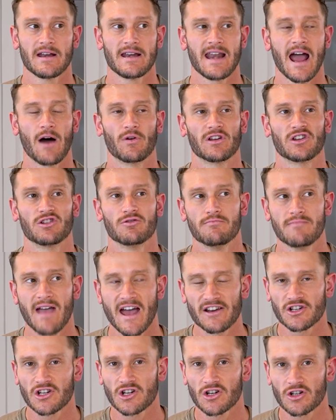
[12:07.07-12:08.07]
Now, when you
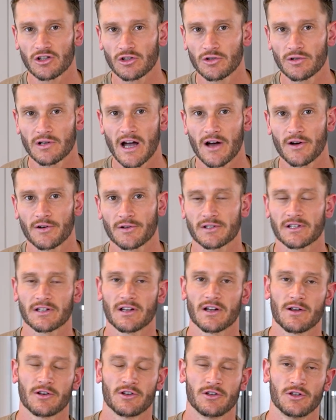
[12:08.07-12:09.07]
measure your
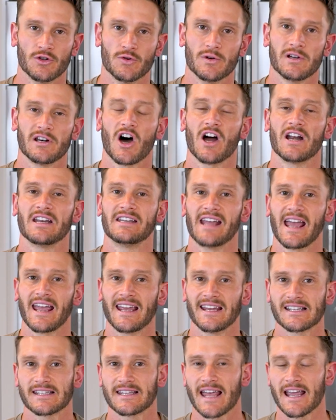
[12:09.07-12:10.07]
glucose, do it on
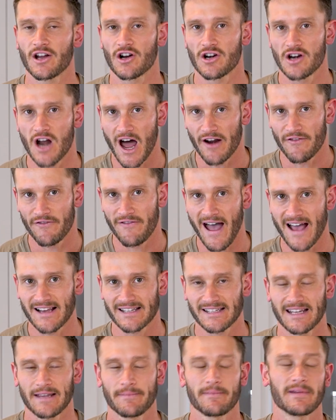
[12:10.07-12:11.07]
days that you're not
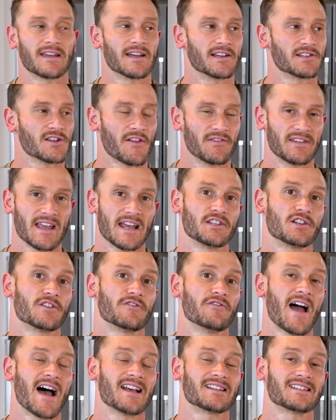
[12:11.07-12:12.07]
fasting, because on days you're
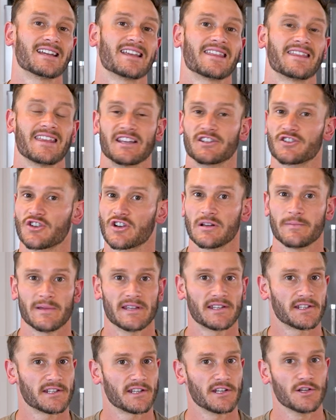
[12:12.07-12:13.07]
fasting, things are gonna
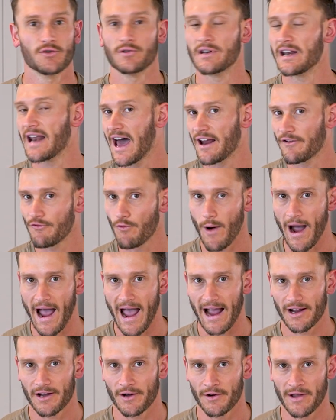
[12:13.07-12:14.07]
be skewed and out of
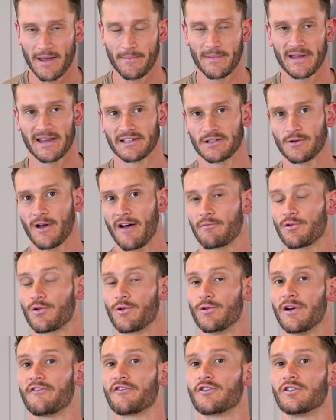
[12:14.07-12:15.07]
whack, okay? Because you have
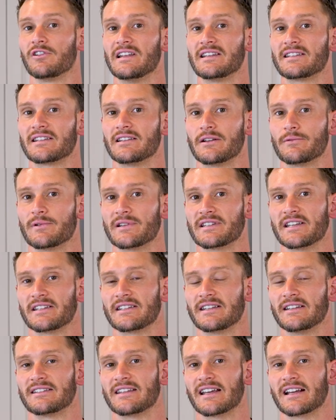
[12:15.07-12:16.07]
peripheral insulin
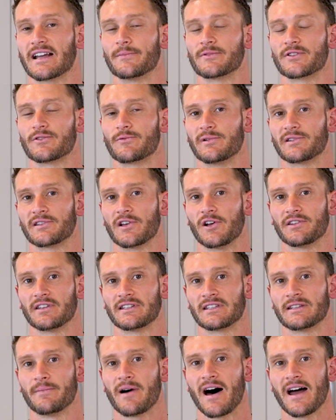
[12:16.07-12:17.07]
resistance that comes as a result
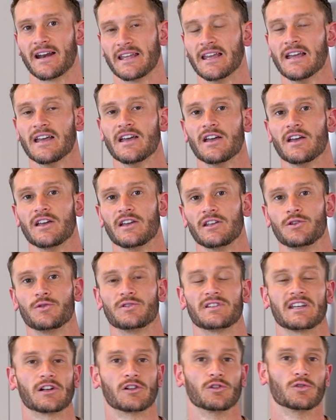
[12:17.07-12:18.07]
as the body
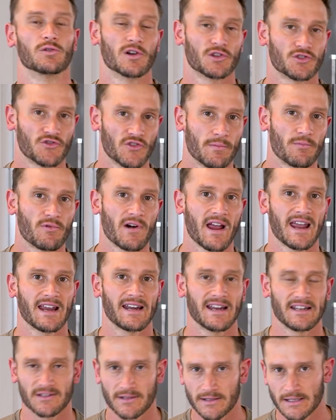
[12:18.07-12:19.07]
using glucose for the
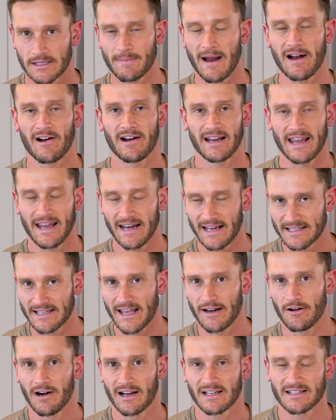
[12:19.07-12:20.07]
brain and sparing it, et
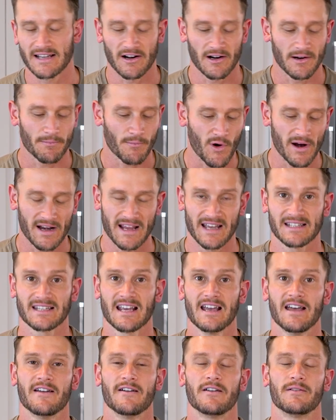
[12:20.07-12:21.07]
cetera, et cetera. The point is,
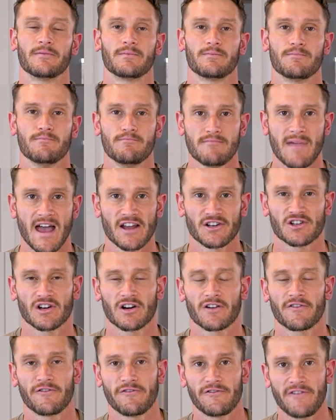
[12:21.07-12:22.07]

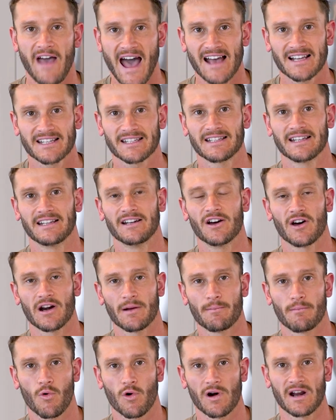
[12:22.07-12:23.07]
measure fasted on
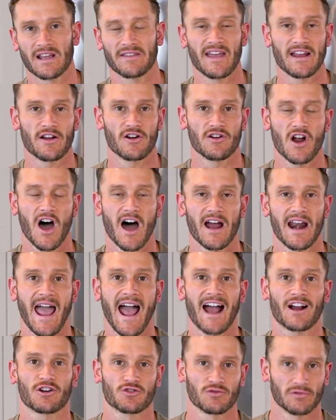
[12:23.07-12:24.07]
a morning that you're not
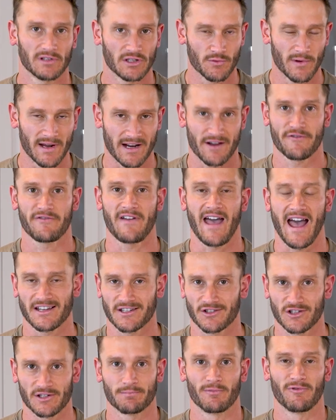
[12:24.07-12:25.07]
actually doing a
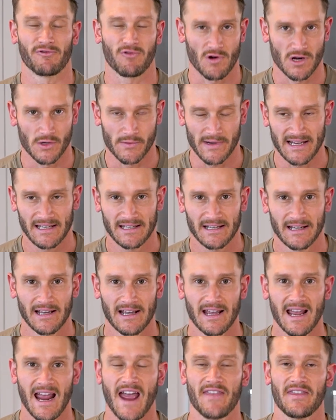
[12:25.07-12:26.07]
fast, just before you eat,
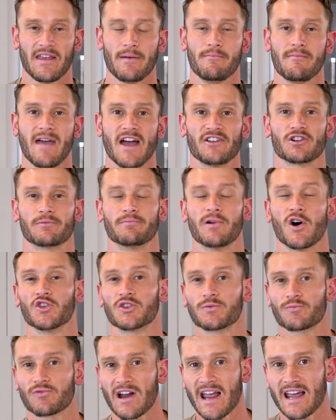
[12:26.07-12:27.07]
and then measure
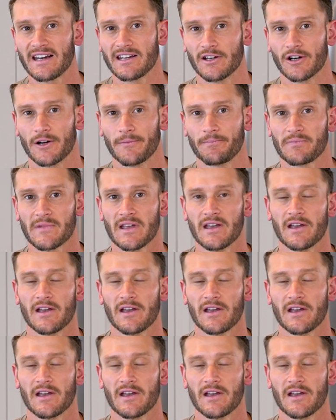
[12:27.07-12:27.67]
postprandial.